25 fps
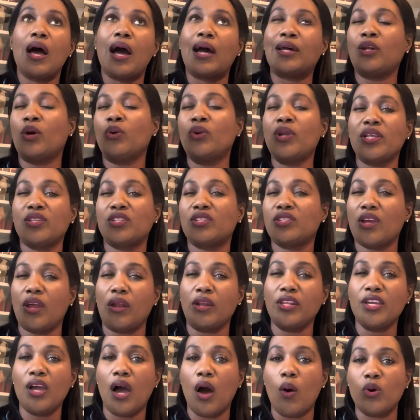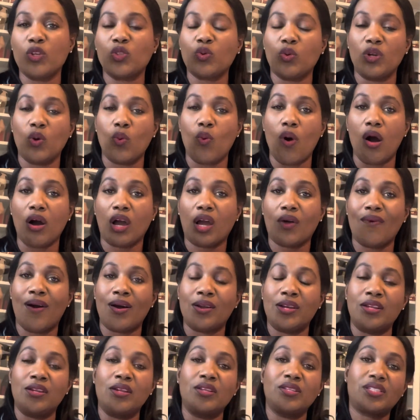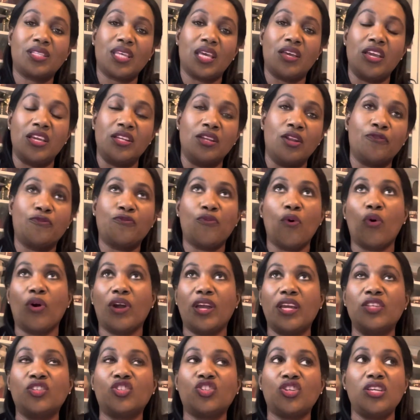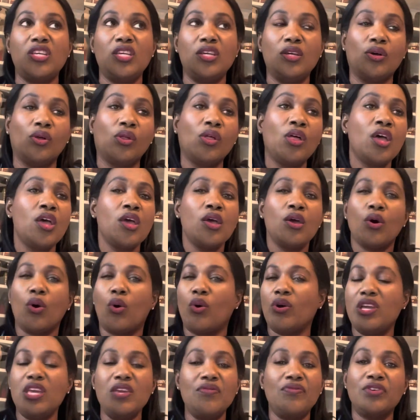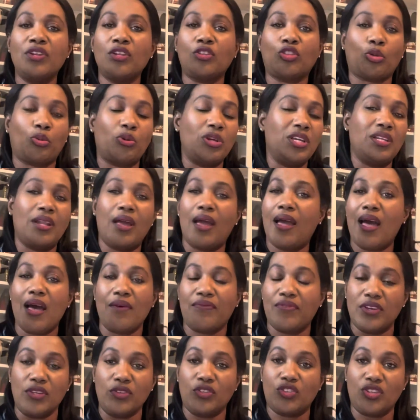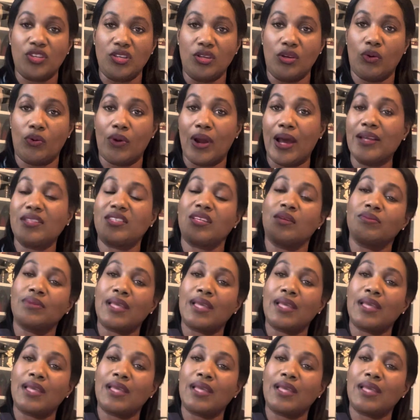I don't necessarily always want to walk around in a 4-inch heel or even a 3.5-inch heel, right?